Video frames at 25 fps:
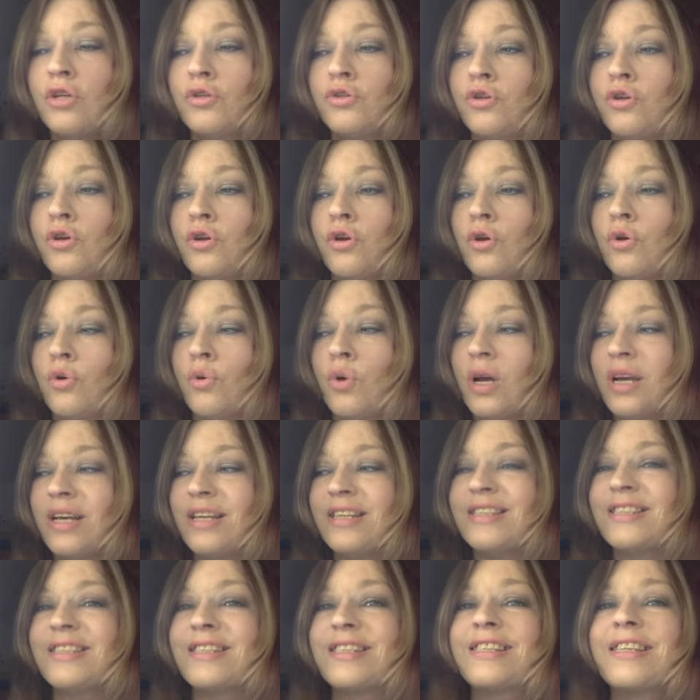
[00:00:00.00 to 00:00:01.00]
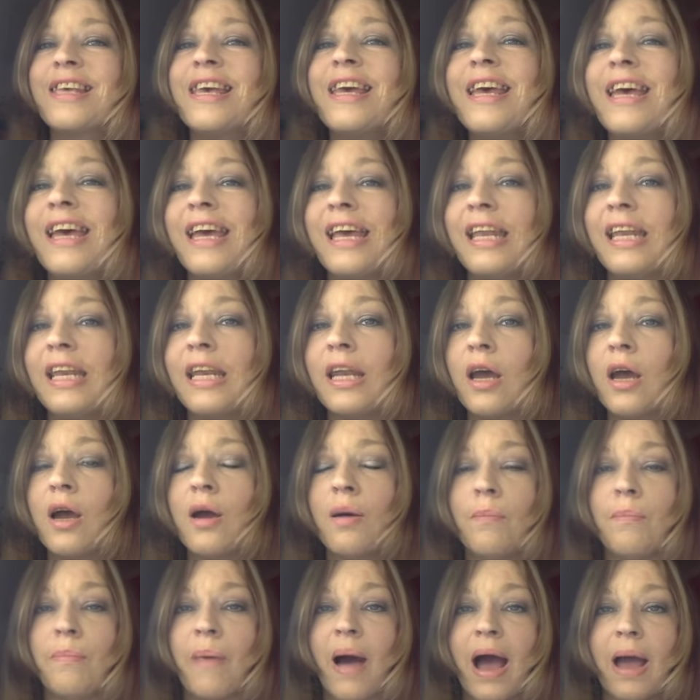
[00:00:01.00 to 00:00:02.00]
to sin
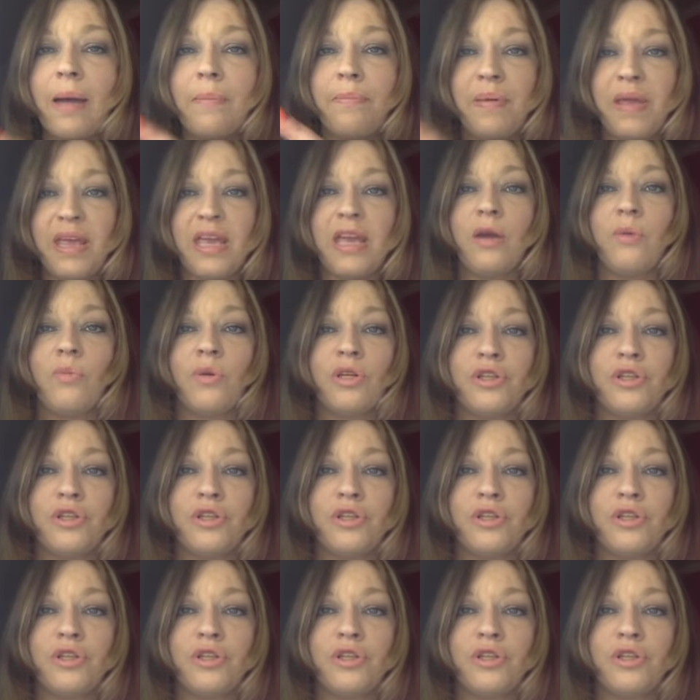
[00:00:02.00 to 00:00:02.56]
by being